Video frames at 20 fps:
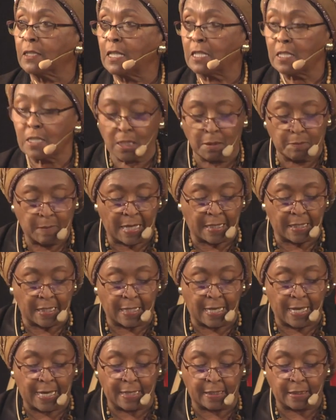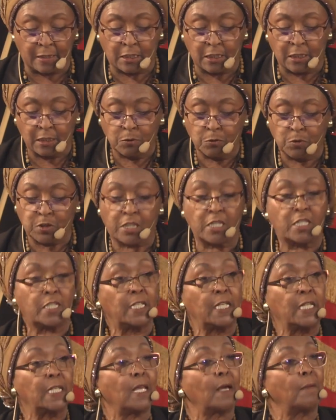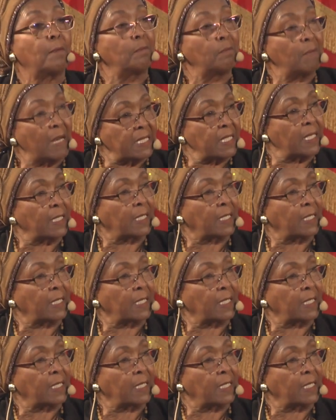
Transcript: that Somaliland was the senior mother